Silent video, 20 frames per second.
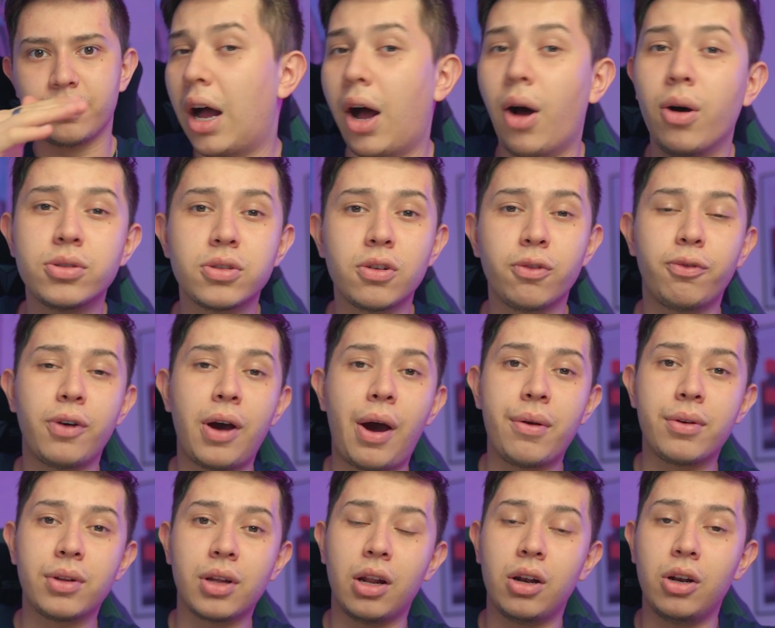I also
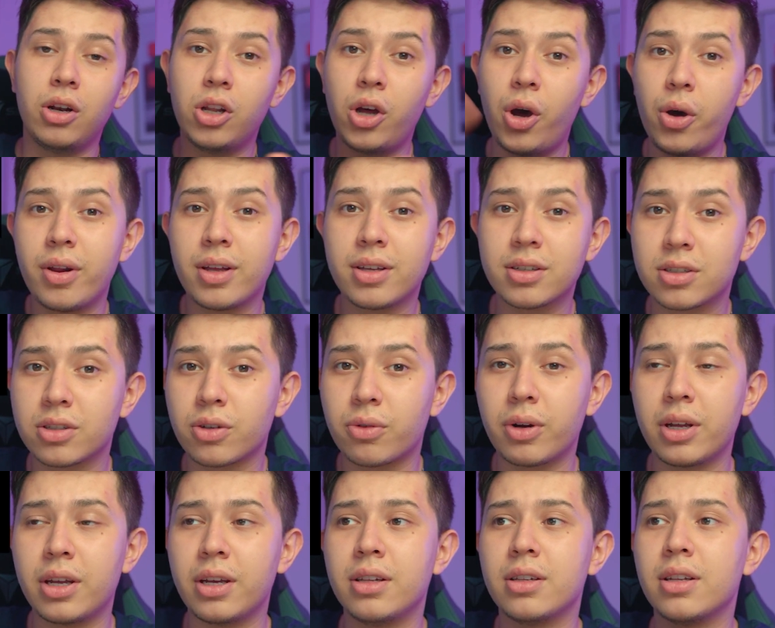found a loading
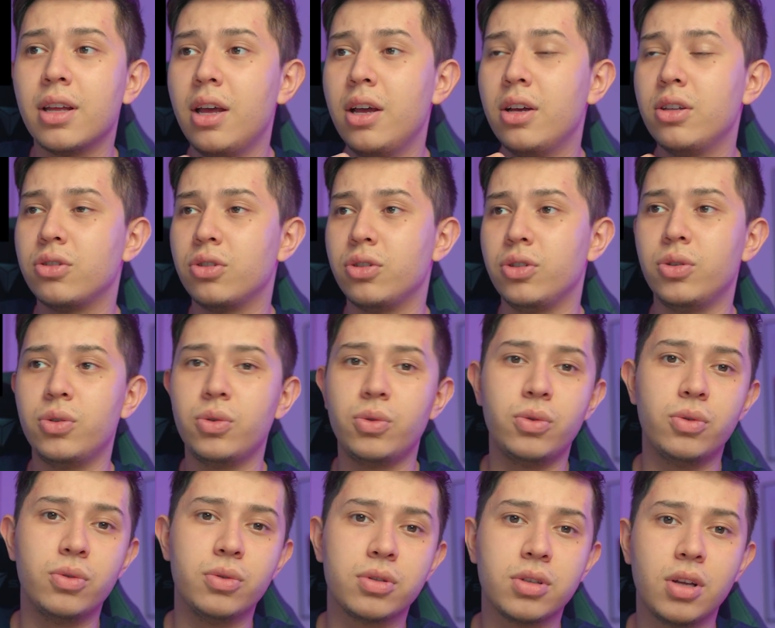screen to
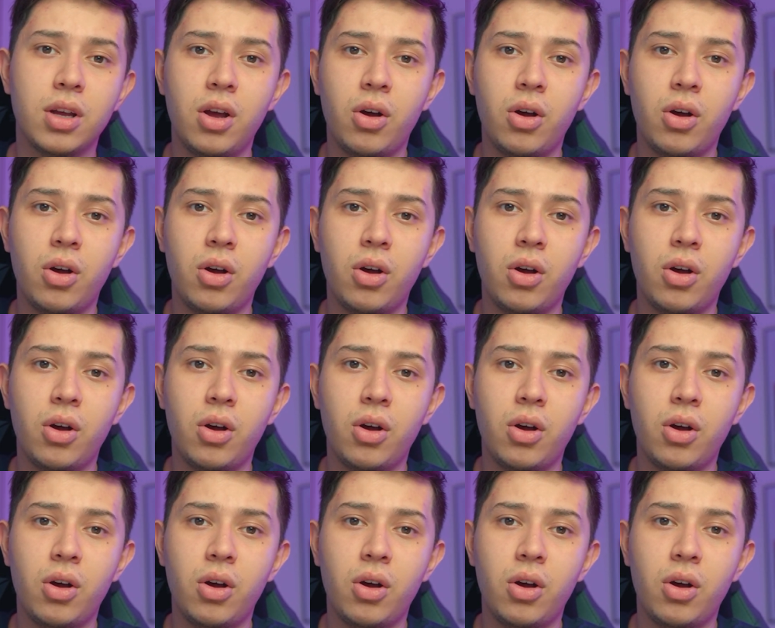use